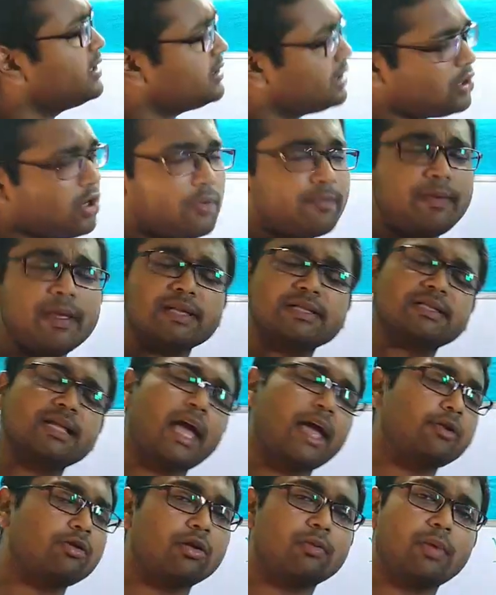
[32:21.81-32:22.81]
then obviously
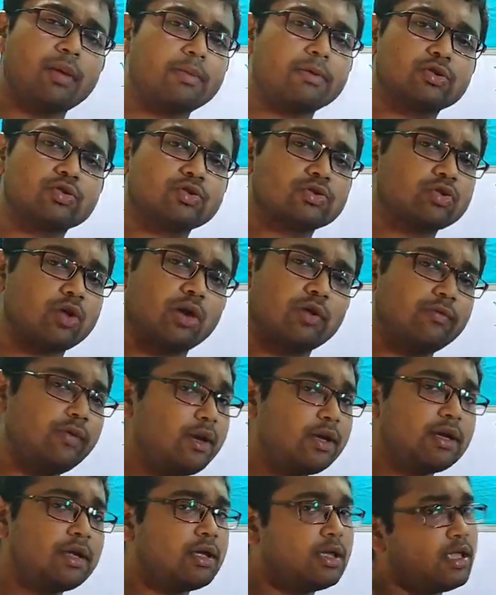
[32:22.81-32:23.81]
I will be able to solve
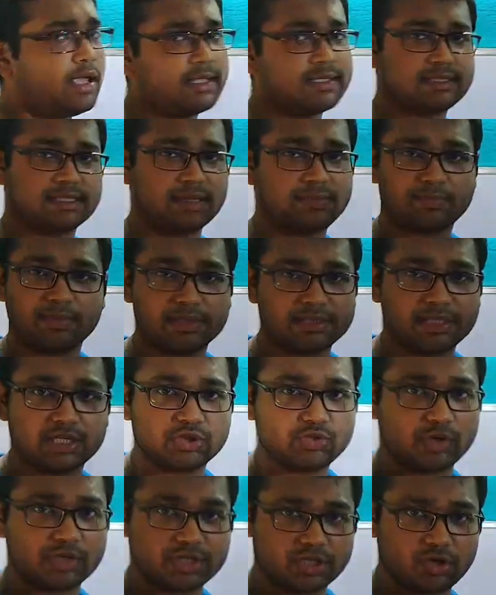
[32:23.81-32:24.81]
it in simple
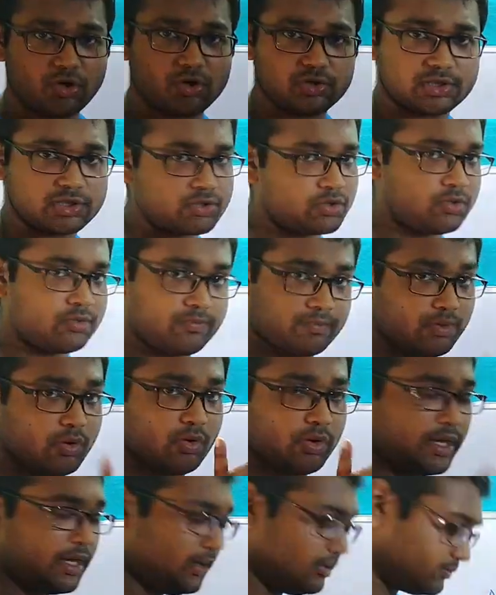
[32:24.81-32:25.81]
situation also,
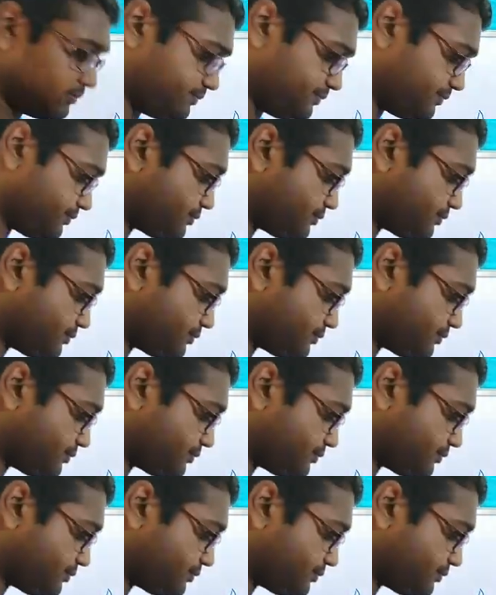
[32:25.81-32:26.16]
okay?